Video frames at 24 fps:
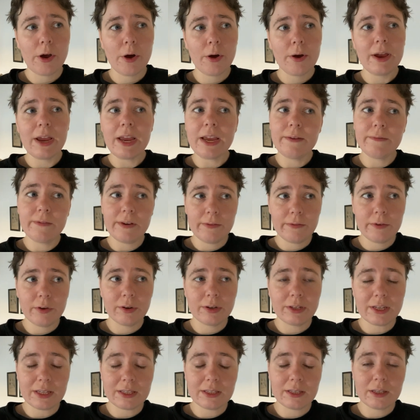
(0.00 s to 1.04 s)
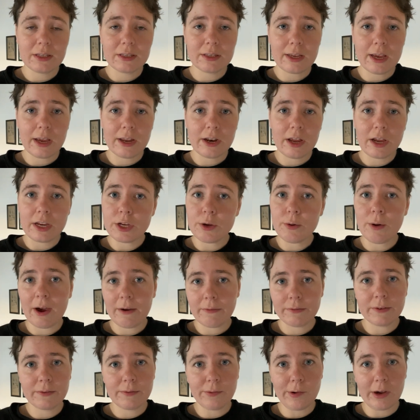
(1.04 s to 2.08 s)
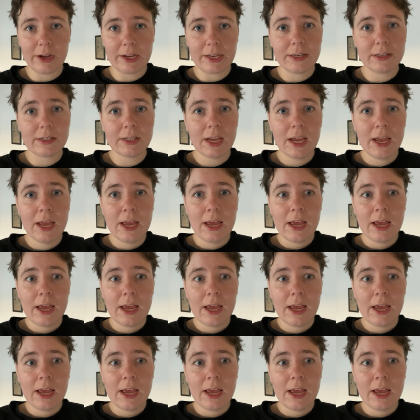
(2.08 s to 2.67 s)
No, even if you're a distance learner, you have to find